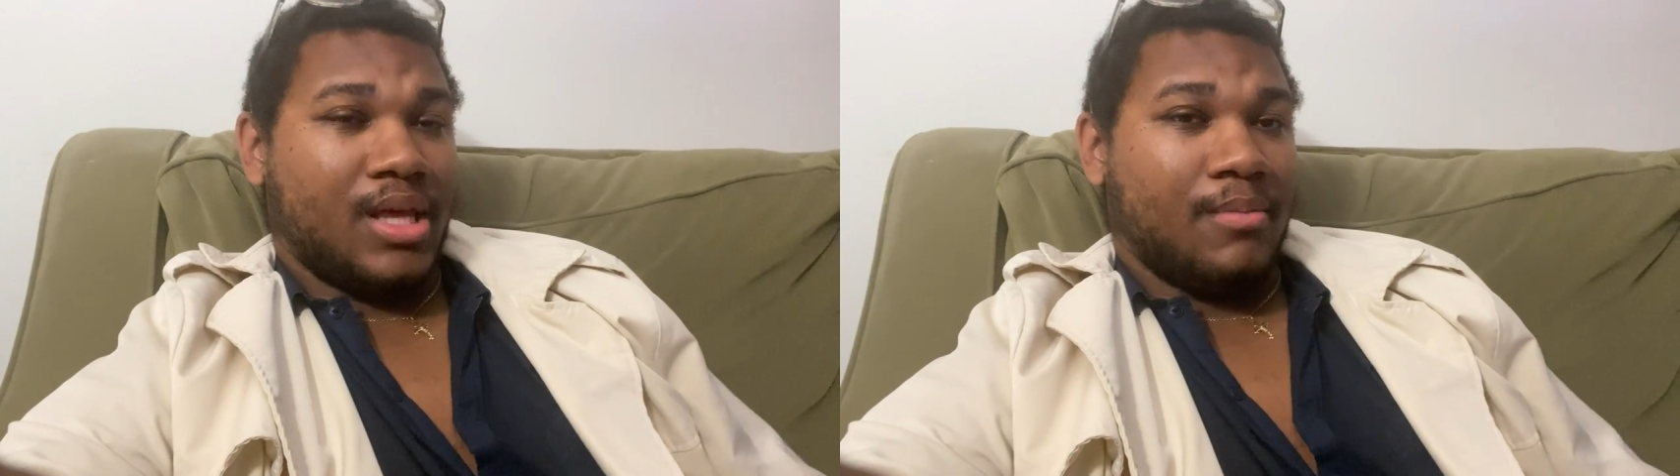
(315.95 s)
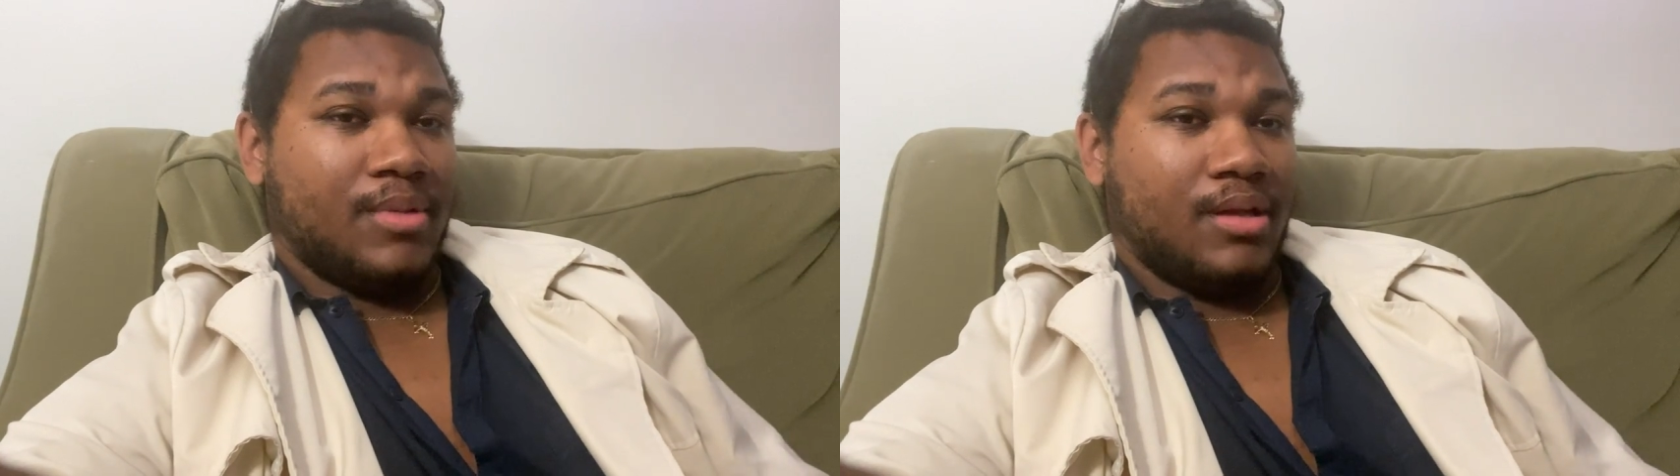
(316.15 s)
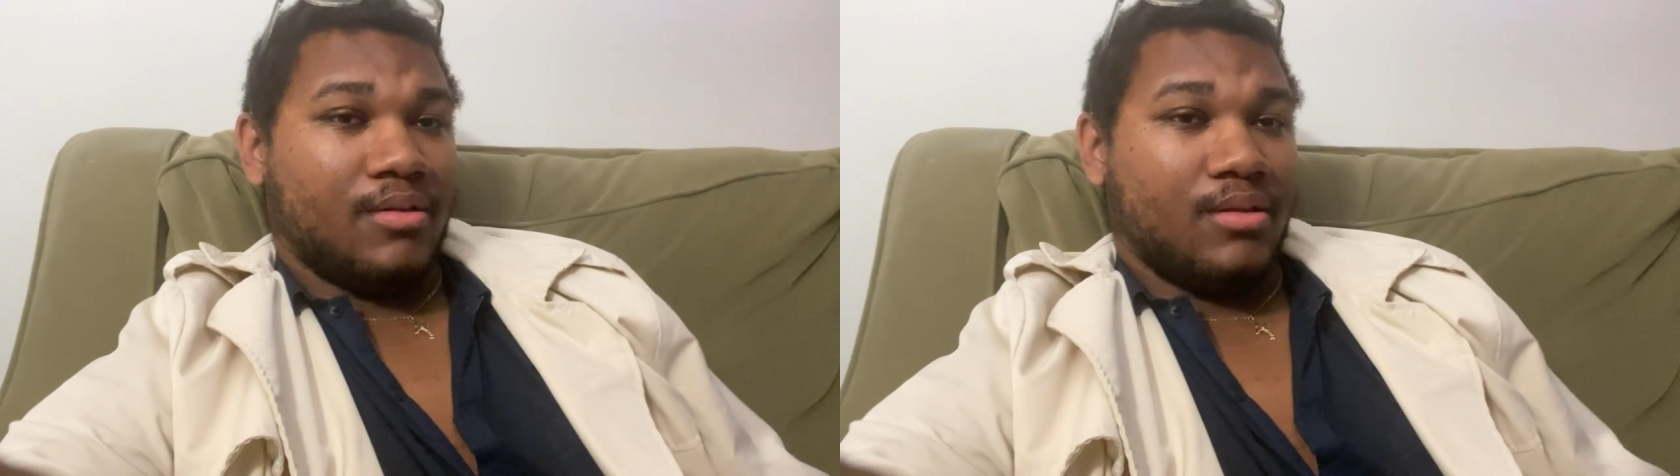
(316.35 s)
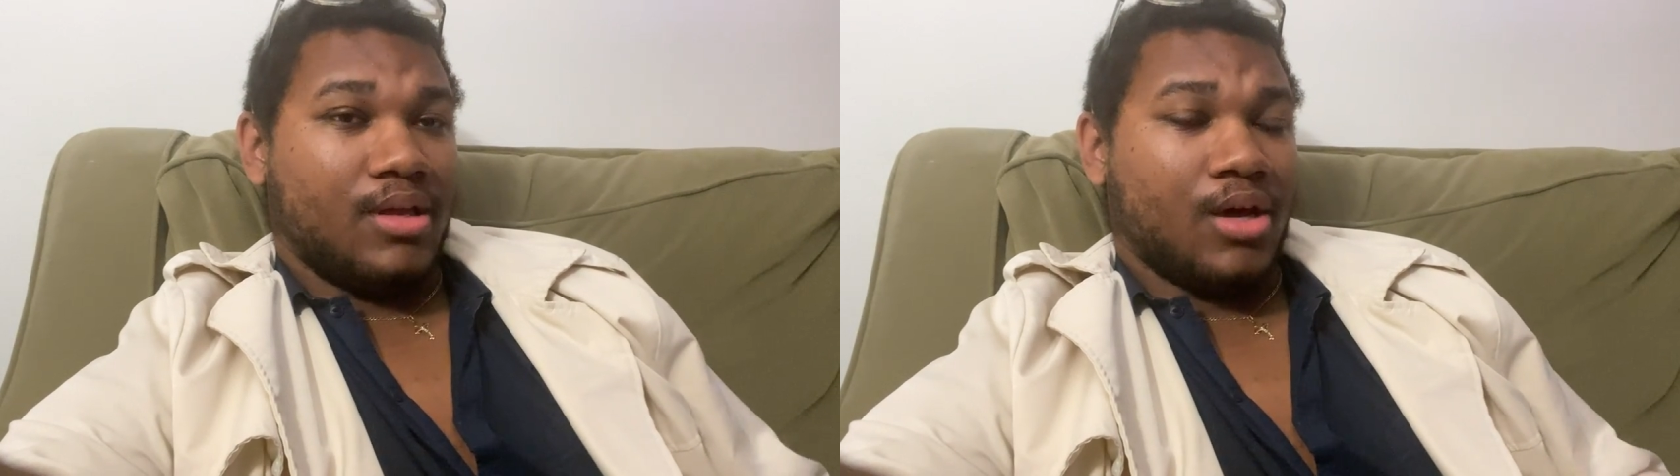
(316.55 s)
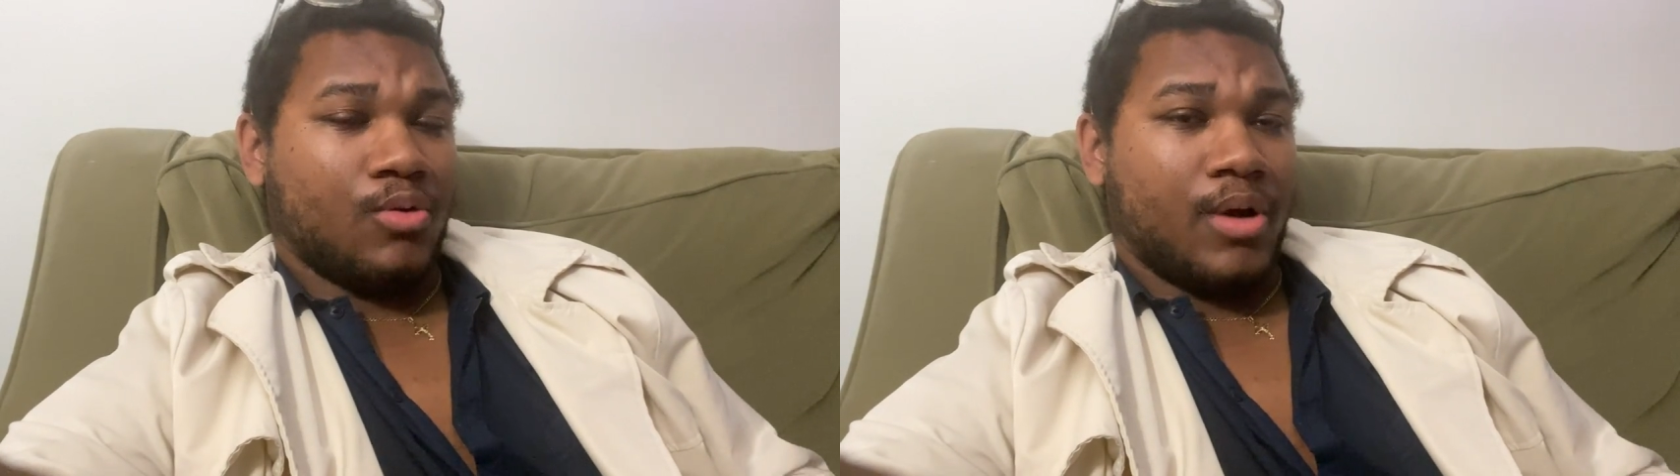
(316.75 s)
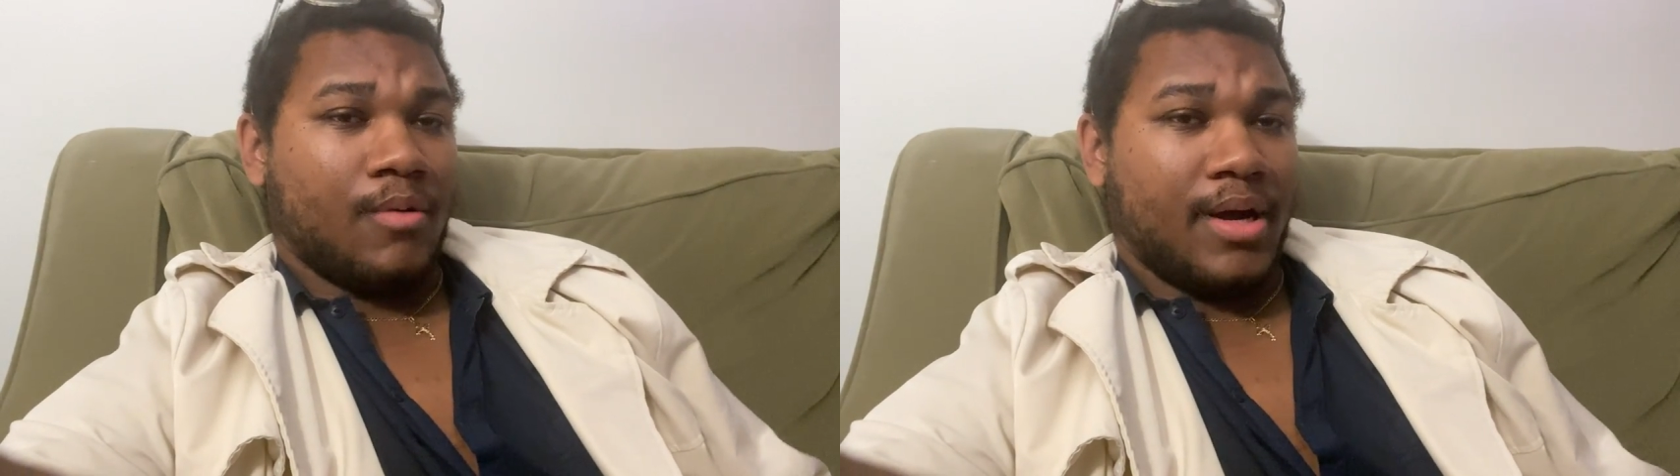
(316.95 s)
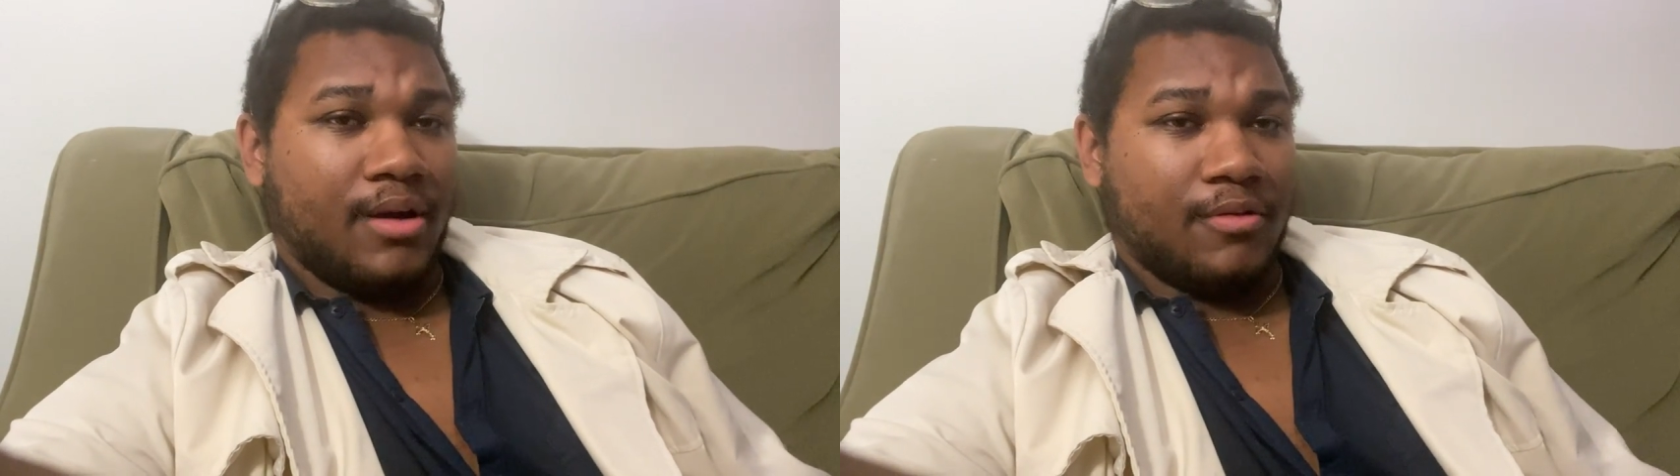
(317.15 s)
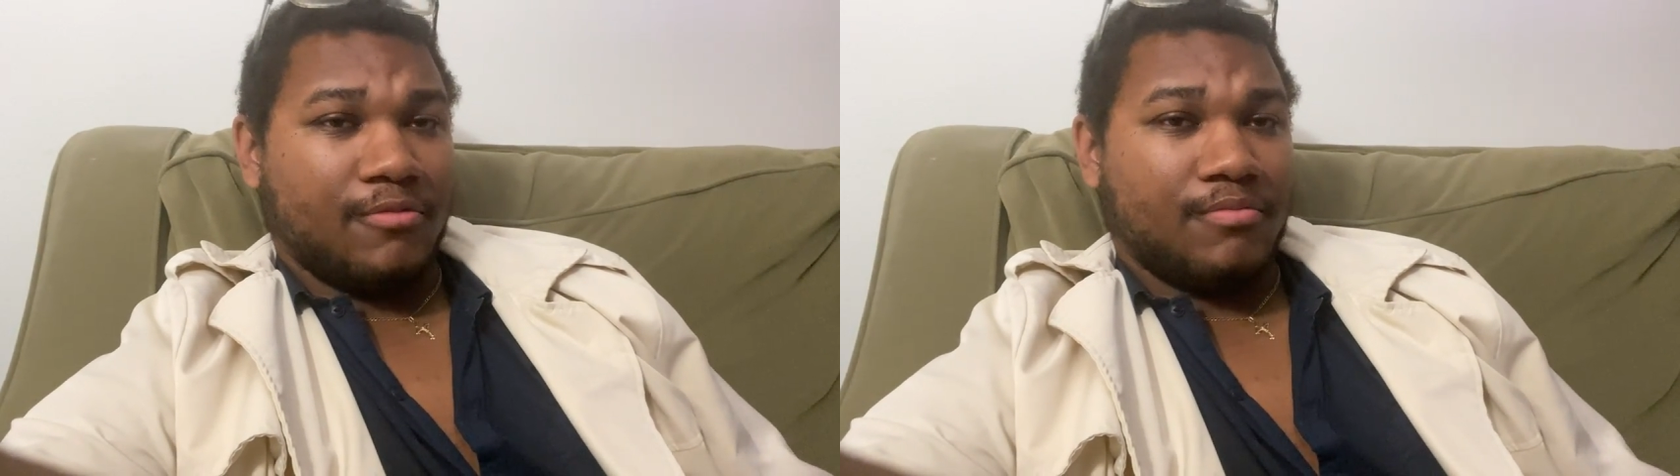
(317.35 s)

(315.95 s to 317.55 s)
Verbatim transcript: them than the other way around.